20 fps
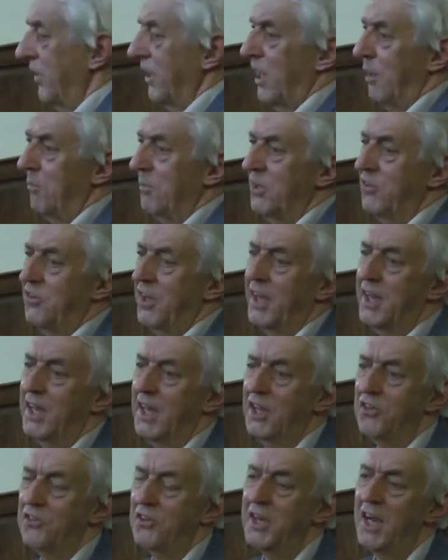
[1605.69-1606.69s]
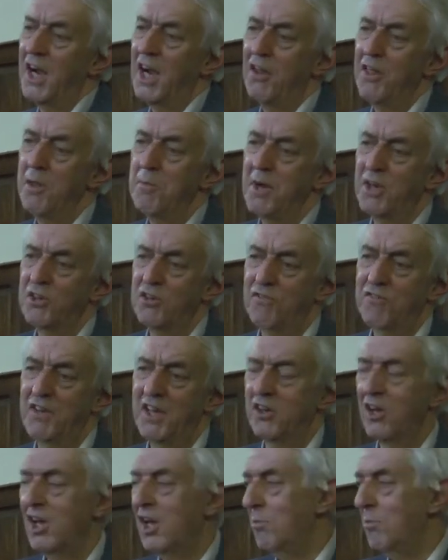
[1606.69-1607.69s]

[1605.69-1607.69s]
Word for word: the coming decades and how they might affect